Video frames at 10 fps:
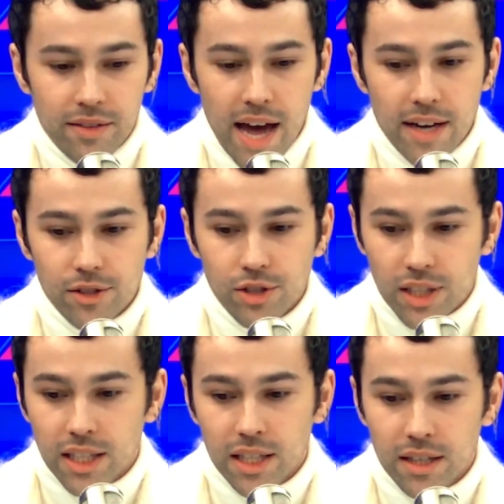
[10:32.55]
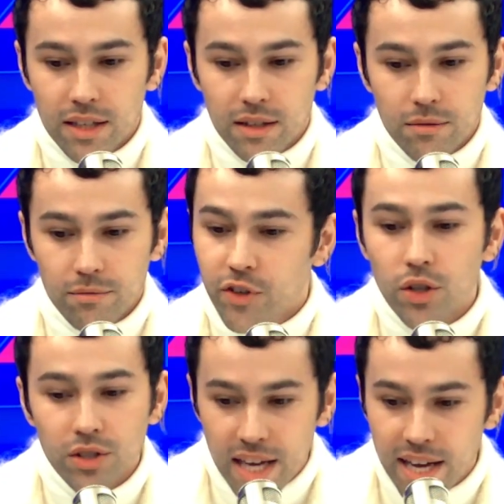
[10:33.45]
that mm-hmm. she
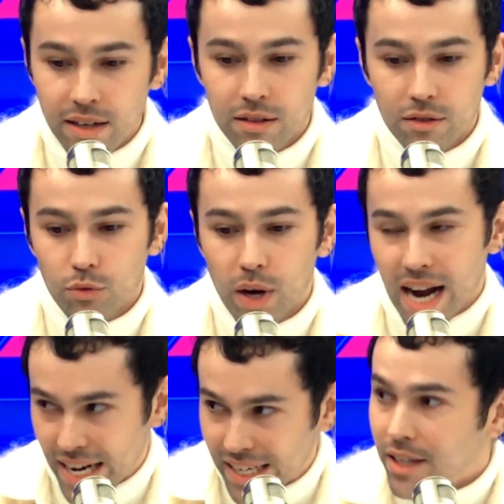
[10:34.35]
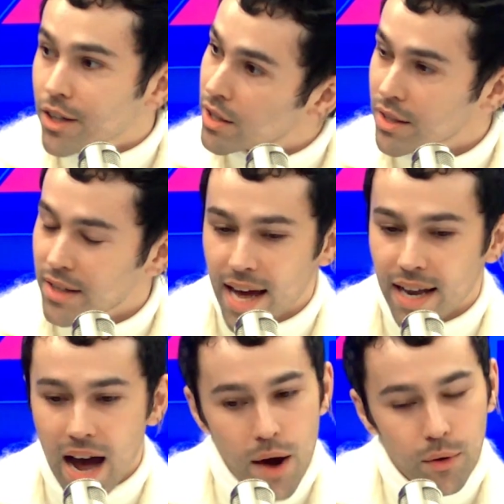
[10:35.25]
fills in when I need her,
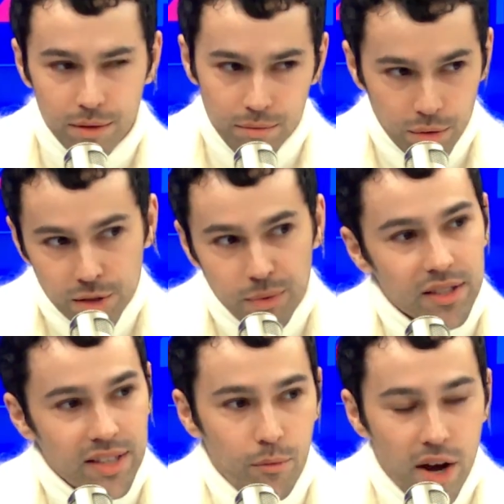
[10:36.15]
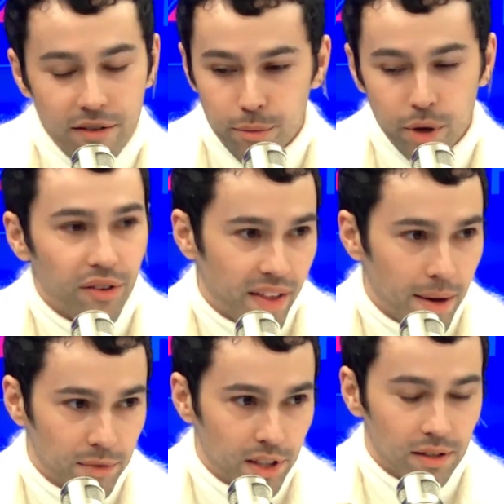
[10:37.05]
and I want to always be the same way for both of
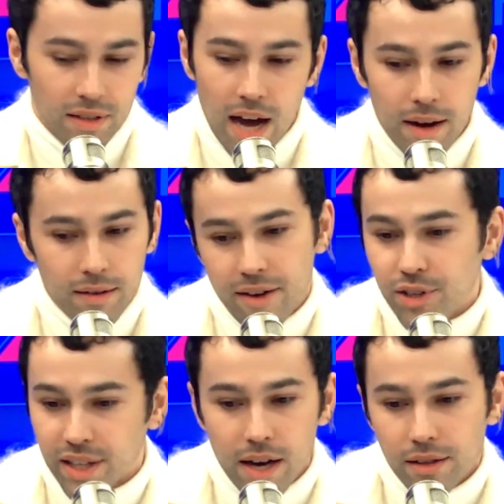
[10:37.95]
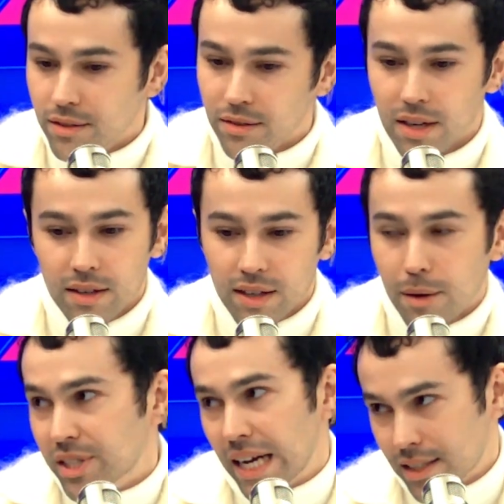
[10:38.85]
them. Yeah. Just uh, everything else
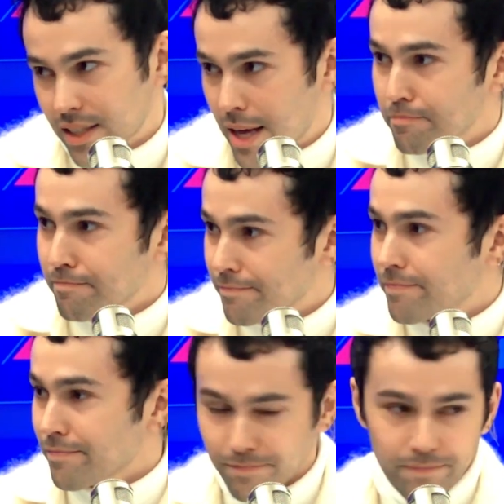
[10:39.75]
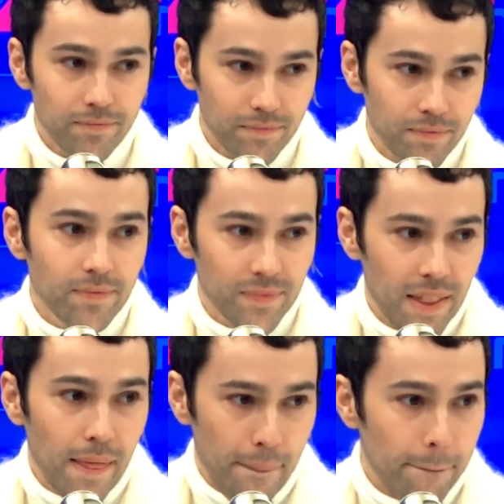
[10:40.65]
comes second to them. Wow. We're talking about
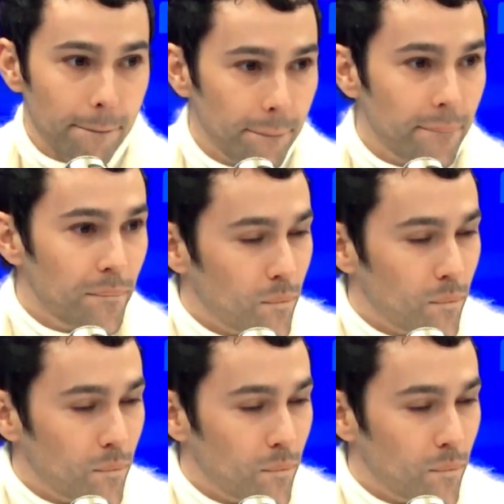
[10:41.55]
connecting, and, and this is